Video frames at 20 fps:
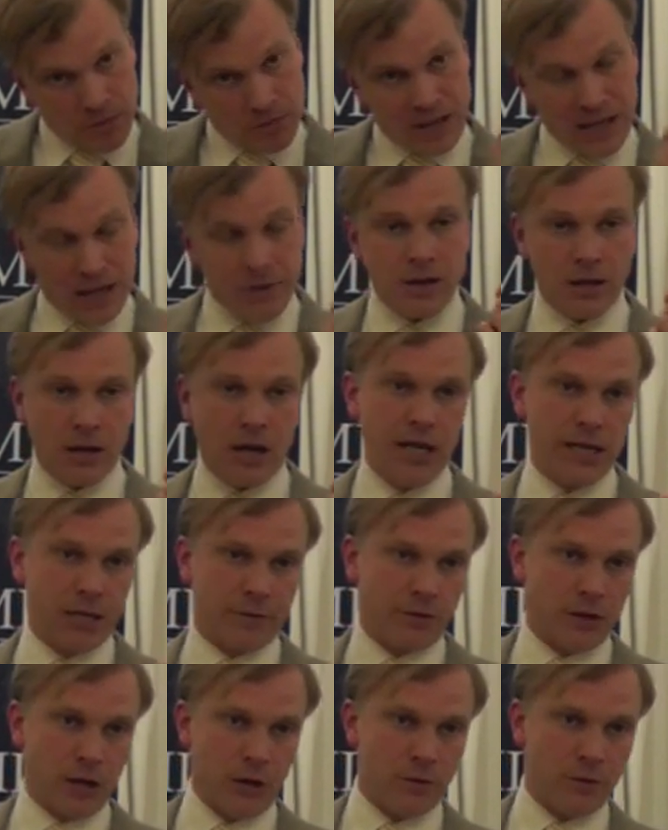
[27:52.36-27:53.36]
The other kind
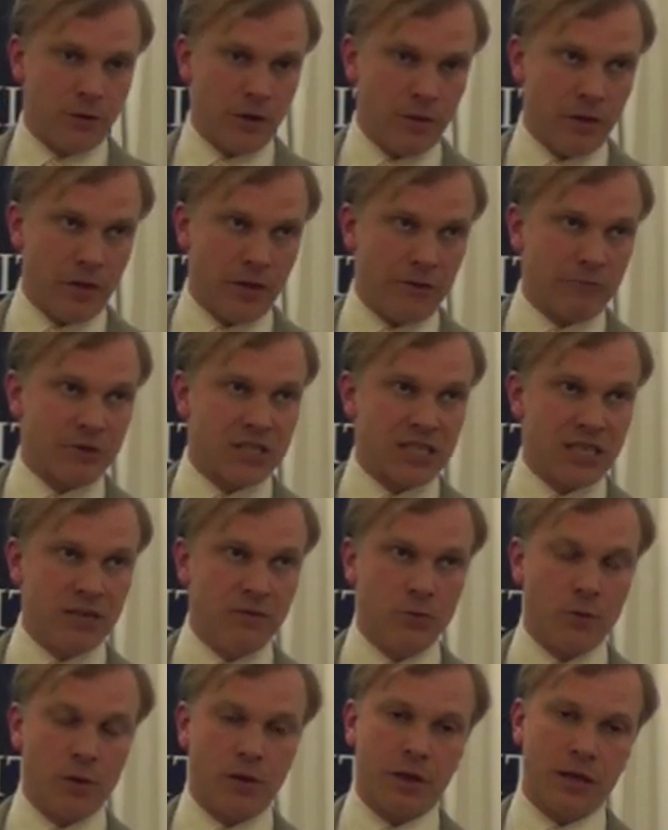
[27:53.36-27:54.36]
of loan that they
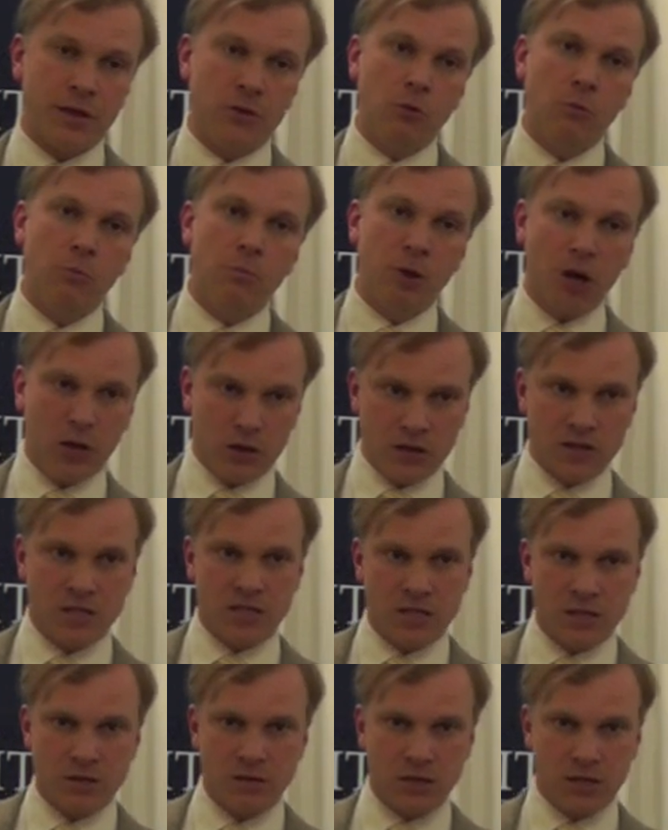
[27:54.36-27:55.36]
received were a thing called bonds.
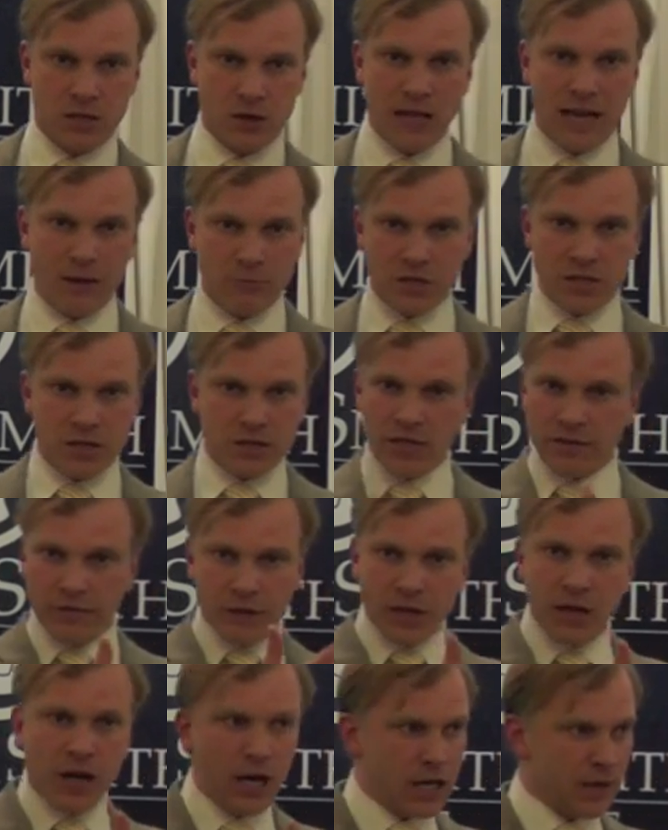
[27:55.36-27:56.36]
So that was a
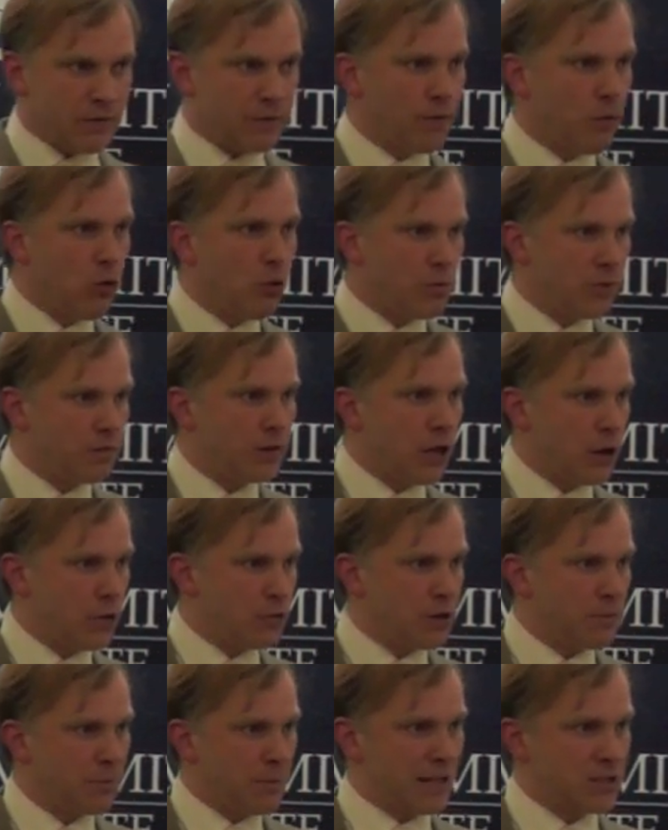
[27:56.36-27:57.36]
different kind of form of
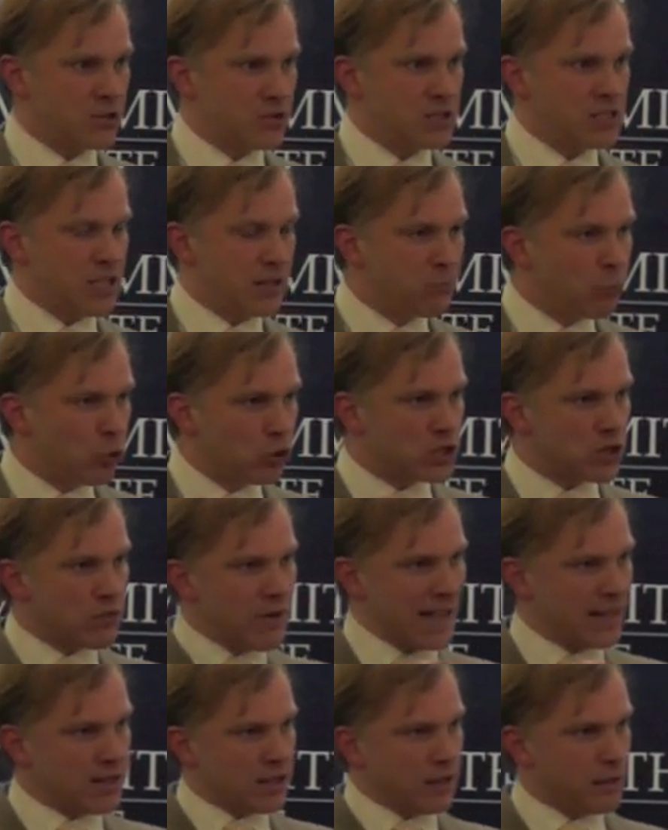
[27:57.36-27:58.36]
loan that banks received more
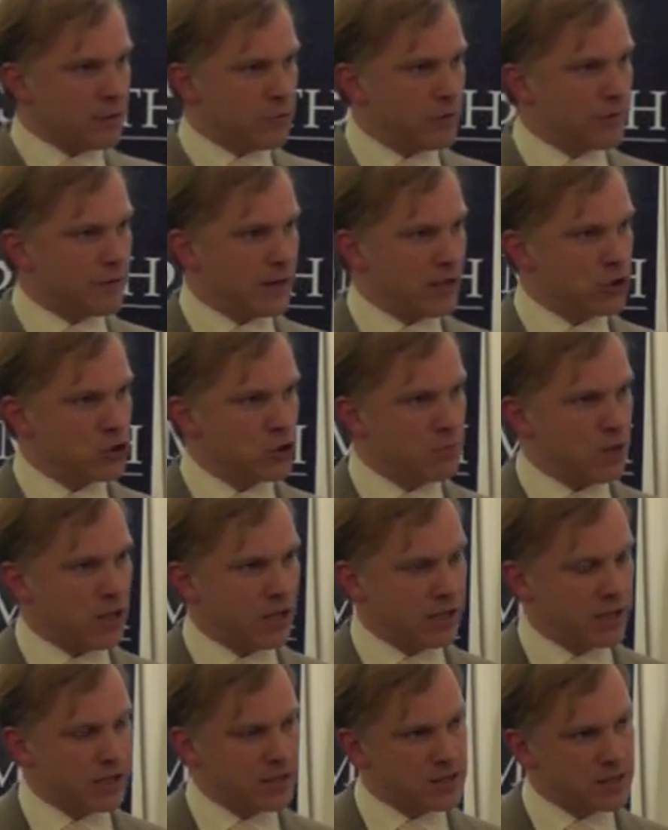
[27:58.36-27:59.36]
directly through financial
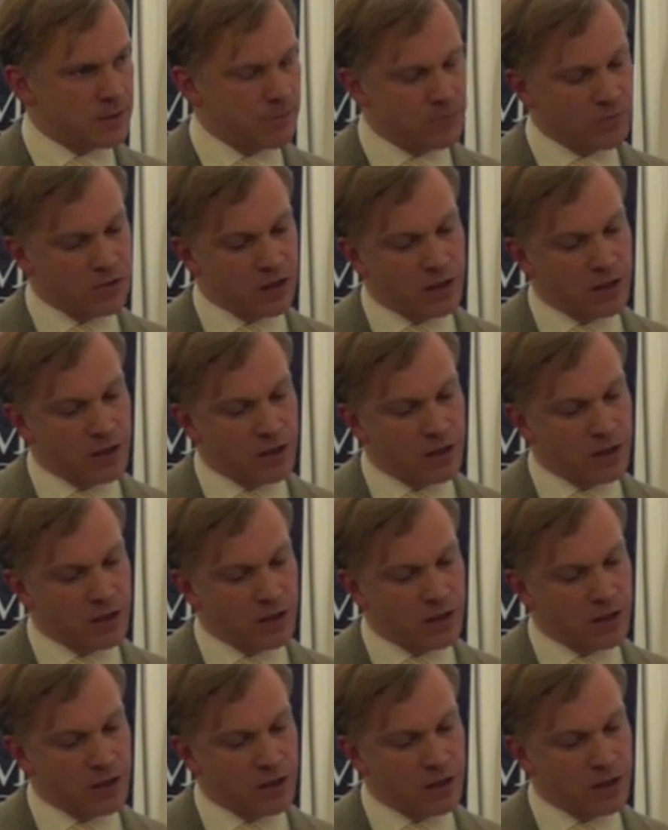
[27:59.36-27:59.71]
markets.